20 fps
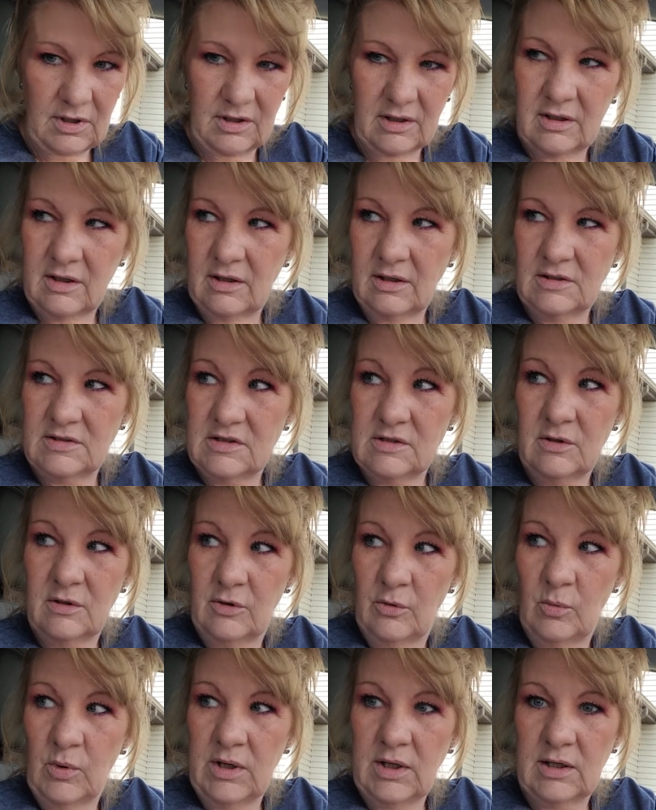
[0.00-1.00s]
it's in
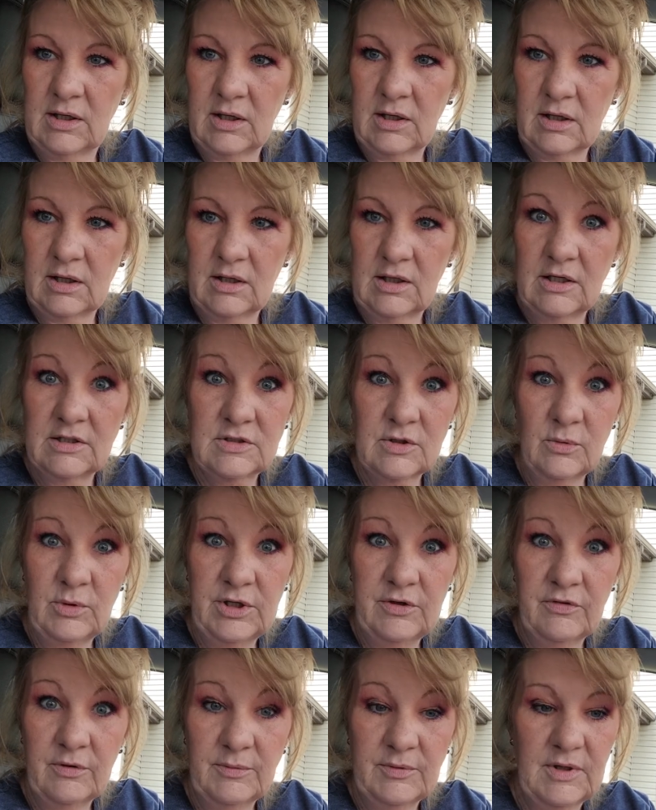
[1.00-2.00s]
a week. It's a week
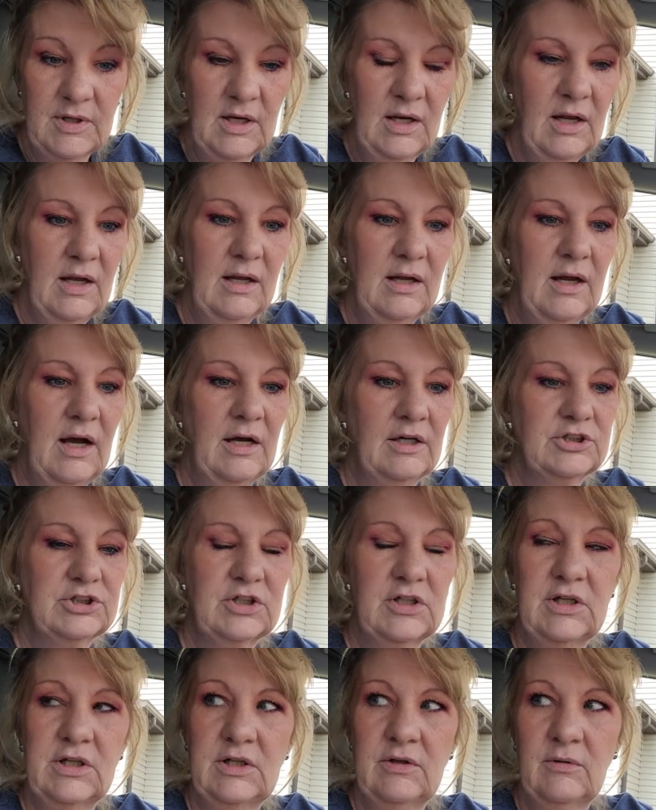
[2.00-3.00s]
from today,
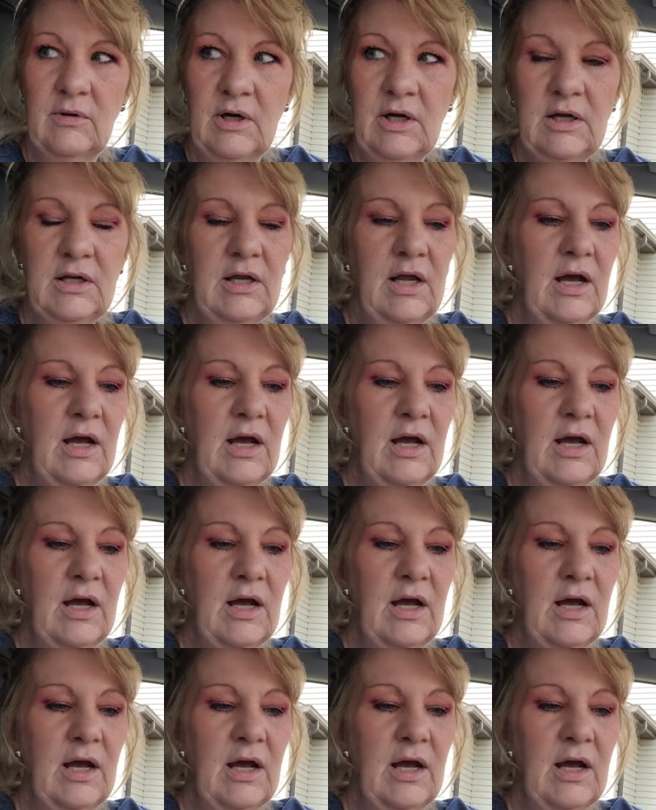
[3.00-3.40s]
actually, right?